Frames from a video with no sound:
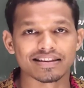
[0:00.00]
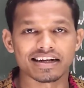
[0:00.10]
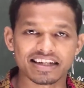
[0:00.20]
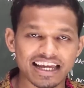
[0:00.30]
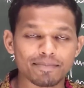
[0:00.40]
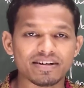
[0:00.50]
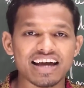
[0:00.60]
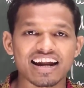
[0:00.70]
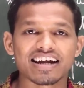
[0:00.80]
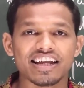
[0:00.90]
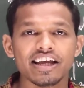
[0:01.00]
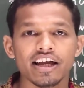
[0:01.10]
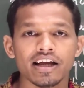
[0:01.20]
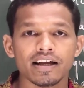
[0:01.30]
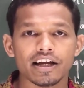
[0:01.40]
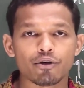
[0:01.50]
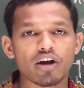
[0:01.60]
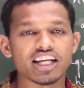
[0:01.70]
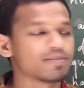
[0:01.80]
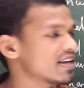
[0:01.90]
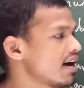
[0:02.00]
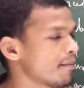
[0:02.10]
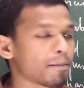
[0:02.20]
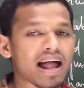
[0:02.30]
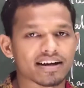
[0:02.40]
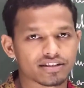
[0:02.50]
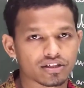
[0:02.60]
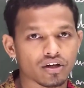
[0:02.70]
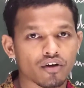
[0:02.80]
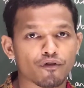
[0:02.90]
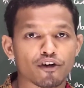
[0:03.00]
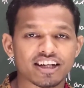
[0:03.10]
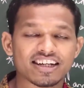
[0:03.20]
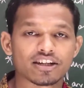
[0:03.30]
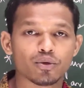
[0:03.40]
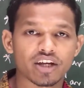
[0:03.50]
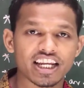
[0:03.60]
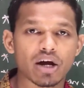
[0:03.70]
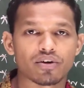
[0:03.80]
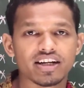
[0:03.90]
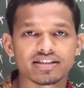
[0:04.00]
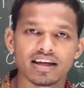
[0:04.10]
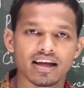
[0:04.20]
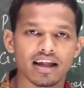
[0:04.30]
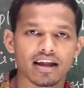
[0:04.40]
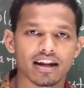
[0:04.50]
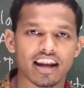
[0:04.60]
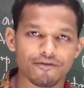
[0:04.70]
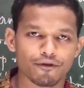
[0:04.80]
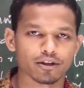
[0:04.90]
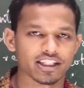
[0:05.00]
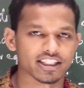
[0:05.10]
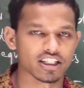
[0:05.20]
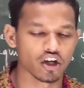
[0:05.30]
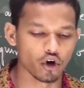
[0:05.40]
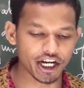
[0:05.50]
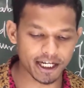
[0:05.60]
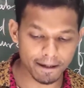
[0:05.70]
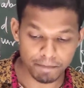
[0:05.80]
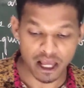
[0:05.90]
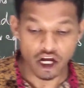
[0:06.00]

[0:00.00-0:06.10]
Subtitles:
that can be directly utilized by the plant for it to carry out its life process. Got it now?